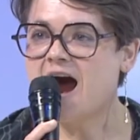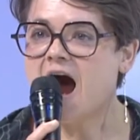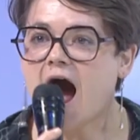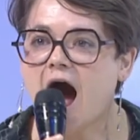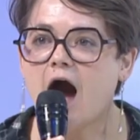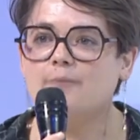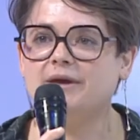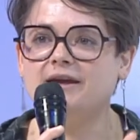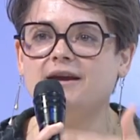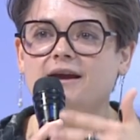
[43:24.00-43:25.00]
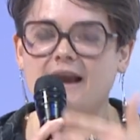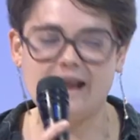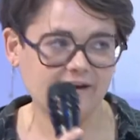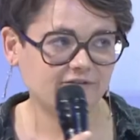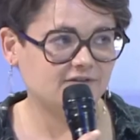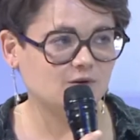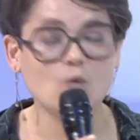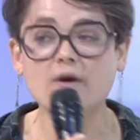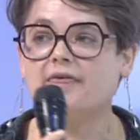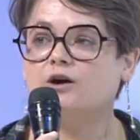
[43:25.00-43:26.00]
are being left
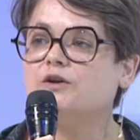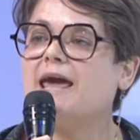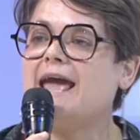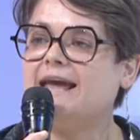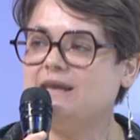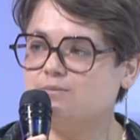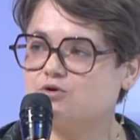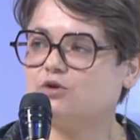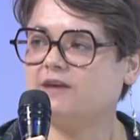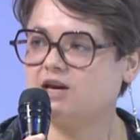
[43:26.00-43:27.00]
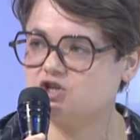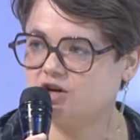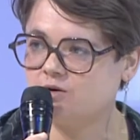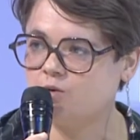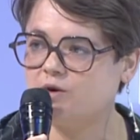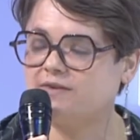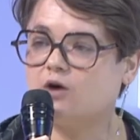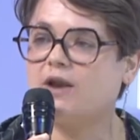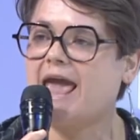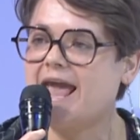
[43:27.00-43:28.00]
without any protection,
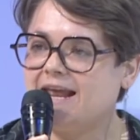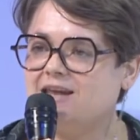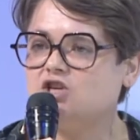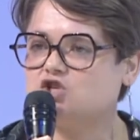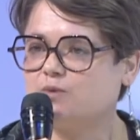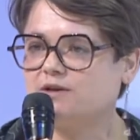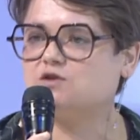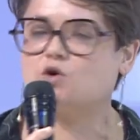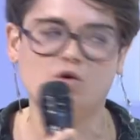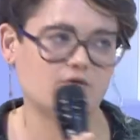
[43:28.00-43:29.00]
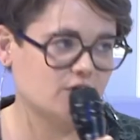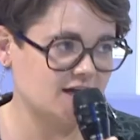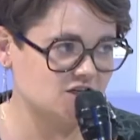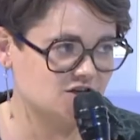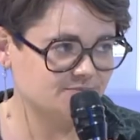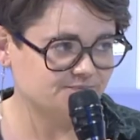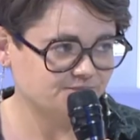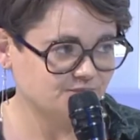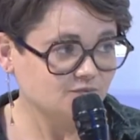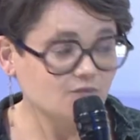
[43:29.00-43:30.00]
without any insurance coverage
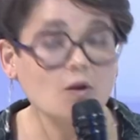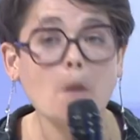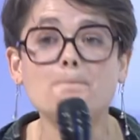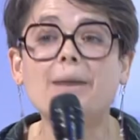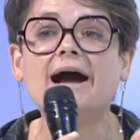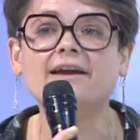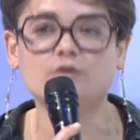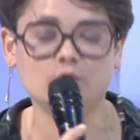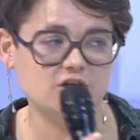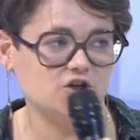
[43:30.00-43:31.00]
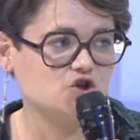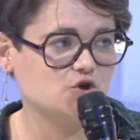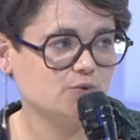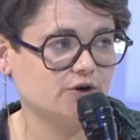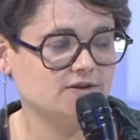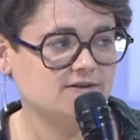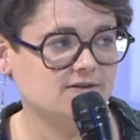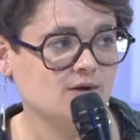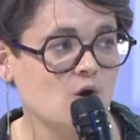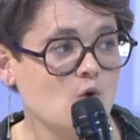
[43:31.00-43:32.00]
by the insurance,
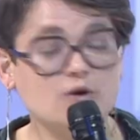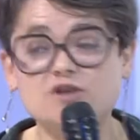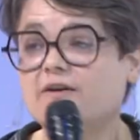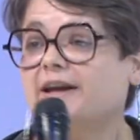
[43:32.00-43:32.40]
which find